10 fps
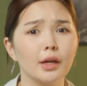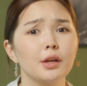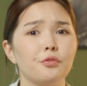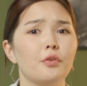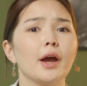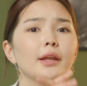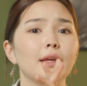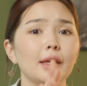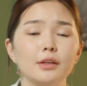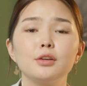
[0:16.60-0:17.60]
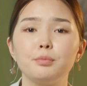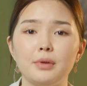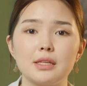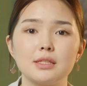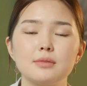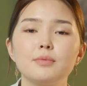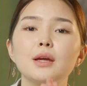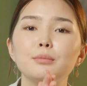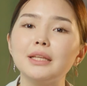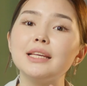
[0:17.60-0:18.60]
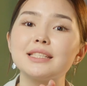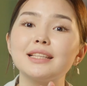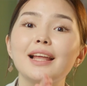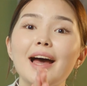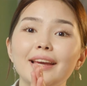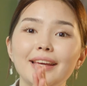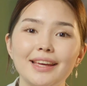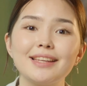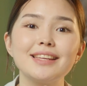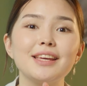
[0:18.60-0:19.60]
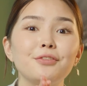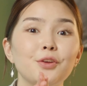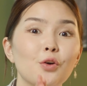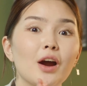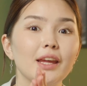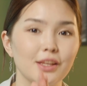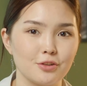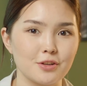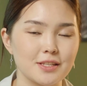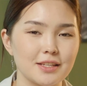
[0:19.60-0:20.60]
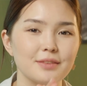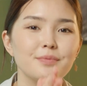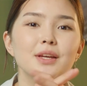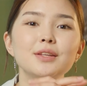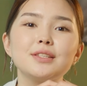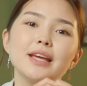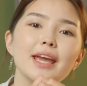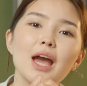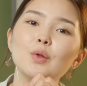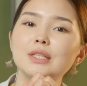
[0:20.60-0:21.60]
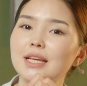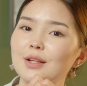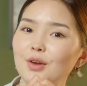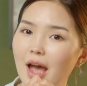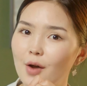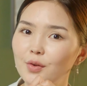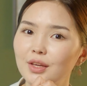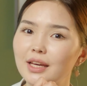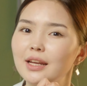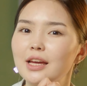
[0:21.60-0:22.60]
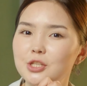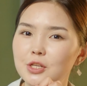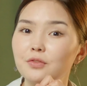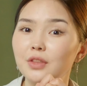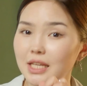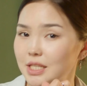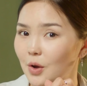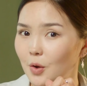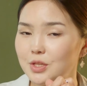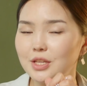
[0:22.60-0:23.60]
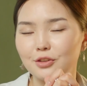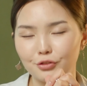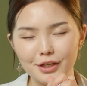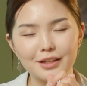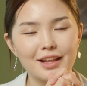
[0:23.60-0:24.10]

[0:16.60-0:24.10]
and find inner peace? Please like it if you are interested. Today I will tell you how you can achieve these goals in real